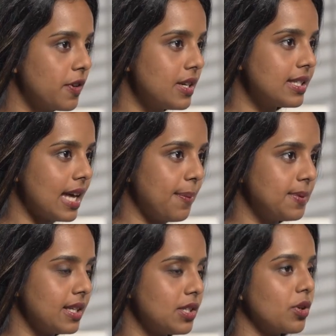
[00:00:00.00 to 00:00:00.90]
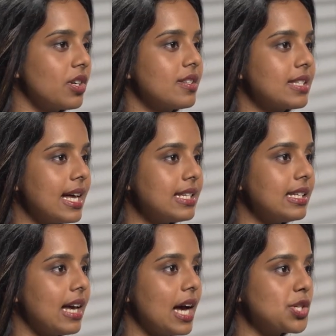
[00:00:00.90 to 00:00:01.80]
first steps into
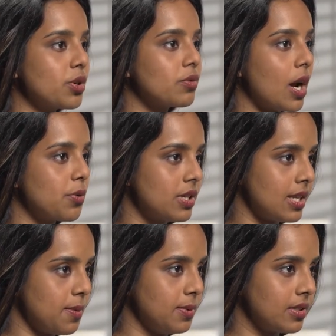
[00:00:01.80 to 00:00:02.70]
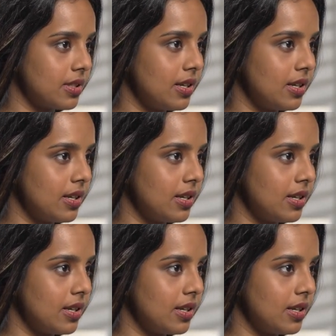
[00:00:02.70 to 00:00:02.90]
understanding Azure Route Tables.